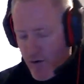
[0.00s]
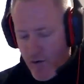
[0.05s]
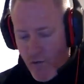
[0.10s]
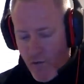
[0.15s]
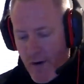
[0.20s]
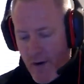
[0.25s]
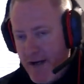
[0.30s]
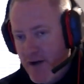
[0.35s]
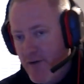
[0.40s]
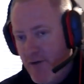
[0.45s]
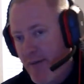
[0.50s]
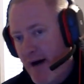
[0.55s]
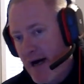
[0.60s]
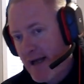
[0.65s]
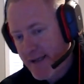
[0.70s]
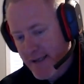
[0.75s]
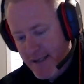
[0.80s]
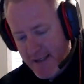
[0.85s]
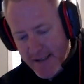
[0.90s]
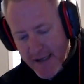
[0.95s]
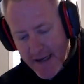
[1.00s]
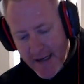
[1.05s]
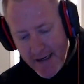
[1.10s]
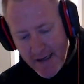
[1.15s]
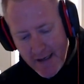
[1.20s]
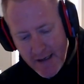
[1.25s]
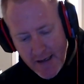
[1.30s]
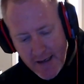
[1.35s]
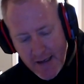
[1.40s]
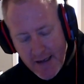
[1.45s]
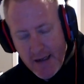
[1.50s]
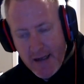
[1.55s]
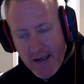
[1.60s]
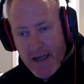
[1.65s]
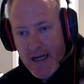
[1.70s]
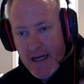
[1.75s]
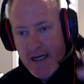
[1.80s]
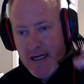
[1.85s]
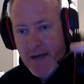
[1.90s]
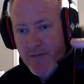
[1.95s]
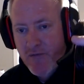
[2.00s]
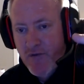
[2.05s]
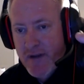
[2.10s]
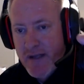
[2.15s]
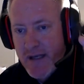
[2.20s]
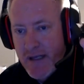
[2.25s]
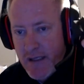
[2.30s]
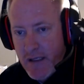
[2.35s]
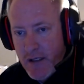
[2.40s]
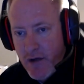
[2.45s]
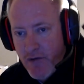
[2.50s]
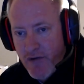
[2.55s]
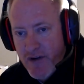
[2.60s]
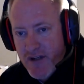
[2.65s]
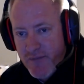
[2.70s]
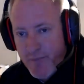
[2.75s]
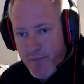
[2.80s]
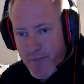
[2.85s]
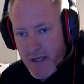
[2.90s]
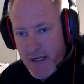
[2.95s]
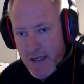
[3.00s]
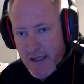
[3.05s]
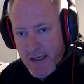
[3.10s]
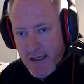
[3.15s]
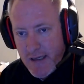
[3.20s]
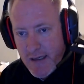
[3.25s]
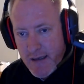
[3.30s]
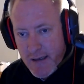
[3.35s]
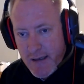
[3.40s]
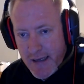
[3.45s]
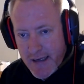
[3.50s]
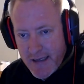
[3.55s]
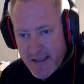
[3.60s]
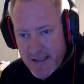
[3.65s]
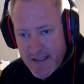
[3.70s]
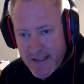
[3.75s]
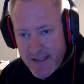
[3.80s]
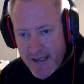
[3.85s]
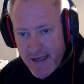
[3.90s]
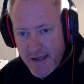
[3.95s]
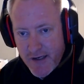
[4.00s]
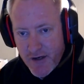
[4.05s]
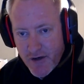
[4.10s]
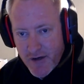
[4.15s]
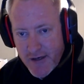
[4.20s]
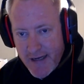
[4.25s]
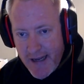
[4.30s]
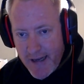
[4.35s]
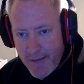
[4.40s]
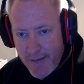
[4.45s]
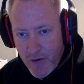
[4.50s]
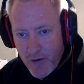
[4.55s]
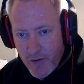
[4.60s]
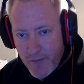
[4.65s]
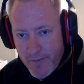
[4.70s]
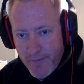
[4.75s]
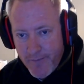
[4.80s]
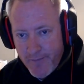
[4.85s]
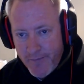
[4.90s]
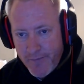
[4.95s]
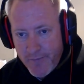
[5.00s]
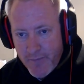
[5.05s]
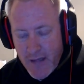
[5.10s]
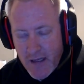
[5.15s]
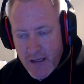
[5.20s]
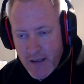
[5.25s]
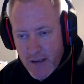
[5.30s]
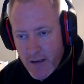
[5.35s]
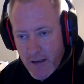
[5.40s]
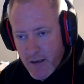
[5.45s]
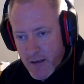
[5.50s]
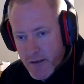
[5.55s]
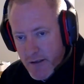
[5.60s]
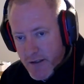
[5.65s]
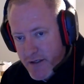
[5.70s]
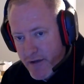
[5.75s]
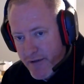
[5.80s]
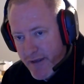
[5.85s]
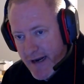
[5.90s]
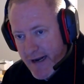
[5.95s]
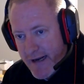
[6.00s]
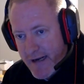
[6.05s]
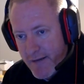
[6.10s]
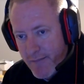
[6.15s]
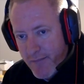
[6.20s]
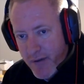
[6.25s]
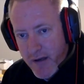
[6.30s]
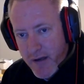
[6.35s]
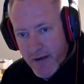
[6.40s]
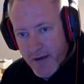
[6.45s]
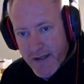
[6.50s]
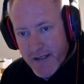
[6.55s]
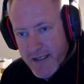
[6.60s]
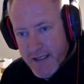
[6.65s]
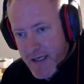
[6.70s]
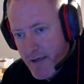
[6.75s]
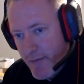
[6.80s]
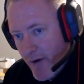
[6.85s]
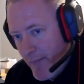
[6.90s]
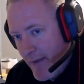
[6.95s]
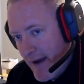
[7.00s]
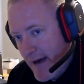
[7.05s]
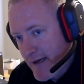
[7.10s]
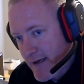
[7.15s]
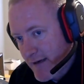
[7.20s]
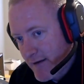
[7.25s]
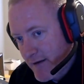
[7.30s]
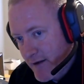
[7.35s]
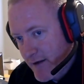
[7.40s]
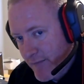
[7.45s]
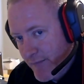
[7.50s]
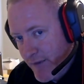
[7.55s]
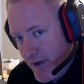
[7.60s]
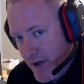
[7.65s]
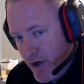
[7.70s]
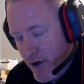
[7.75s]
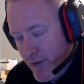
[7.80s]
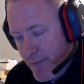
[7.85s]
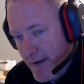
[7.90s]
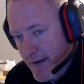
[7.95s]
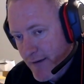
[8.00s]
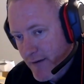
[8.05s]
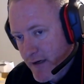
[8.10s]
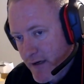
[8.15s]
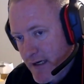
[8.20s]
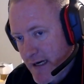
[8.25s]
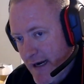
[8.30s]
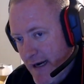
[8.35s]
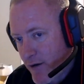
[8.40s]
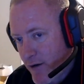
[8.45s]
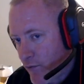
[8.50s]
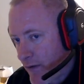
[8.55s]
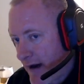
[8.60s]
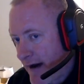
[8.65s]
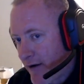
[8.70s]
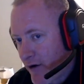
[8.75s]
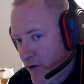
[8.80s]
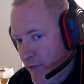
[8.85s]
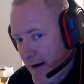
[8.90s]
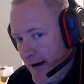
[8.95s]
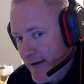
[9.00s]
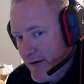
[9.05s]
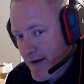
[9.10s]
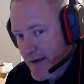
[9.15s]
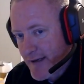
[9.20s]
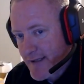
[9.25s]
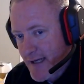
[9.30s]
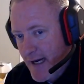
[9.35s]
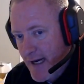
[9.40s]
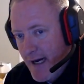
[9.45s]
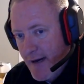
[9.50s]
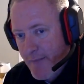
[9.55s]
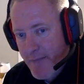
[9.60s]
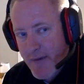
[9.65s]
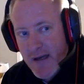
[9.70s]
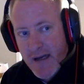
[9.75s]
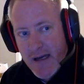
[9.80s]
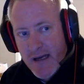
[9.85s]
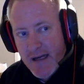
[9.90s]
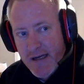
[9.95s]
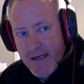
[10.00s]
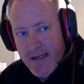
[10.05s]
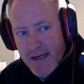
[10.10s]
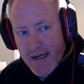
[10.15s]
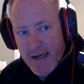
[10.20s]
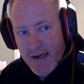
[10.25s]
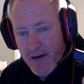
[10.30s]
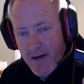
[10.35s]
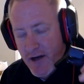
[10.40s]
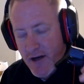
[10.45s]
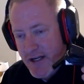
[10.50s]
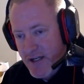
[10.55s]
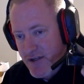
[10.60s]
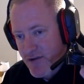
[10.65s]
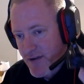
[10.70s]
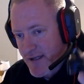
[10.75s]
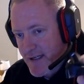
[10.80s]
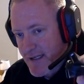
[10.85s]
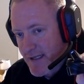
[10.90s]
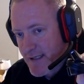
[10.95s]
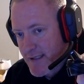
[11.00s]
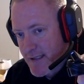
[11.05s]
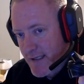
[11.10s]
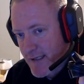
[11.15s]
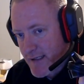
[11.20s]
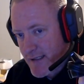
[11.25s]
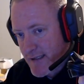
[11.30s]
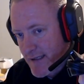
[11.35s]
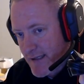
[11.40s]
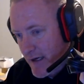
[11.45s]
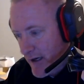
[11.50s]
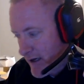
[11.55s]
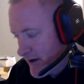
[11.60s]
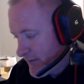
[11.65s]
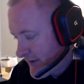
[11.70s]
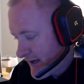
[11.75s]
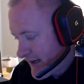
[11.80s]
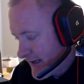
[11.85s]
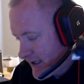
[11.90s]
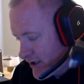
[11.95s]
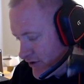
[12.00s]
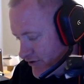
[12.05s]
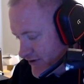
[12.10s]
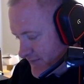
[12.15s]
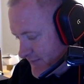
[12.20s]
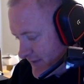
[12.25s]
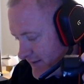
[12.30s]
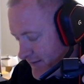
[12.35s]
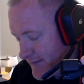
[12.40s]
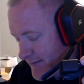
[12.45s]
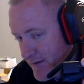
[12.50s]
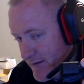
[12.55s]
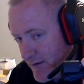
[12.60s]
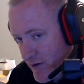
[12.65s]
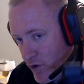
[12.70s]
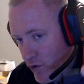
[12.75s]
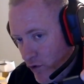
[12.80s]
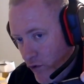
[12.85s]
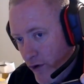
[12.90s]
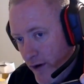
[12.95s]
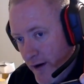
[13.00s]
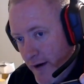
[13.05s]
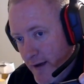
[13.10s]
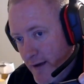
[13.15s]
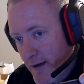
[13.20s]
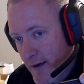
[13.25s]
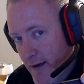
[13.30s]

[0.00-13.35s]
When you buy this set, it comes with a USB extender cable so that I can plug this into my back of the computer, but kind of route it around on top to get a little extra distance on my USB cord